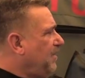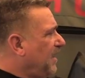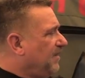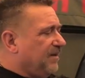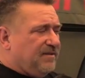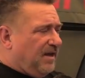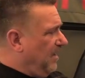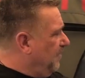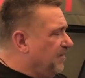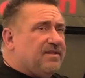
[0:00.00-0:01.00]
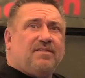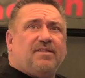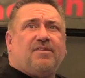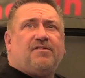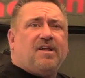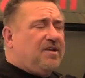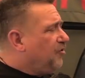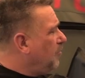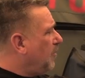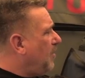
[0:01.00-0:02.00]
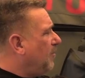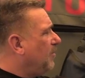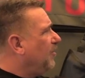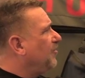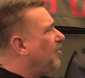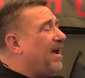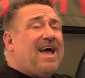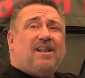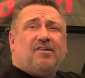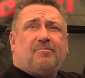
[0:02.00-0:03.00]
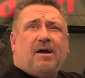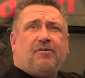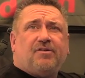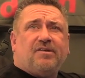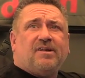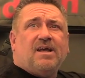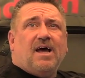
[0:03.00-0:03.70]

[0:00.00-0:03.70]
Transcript: thing that's super popular is our Atlas pouches.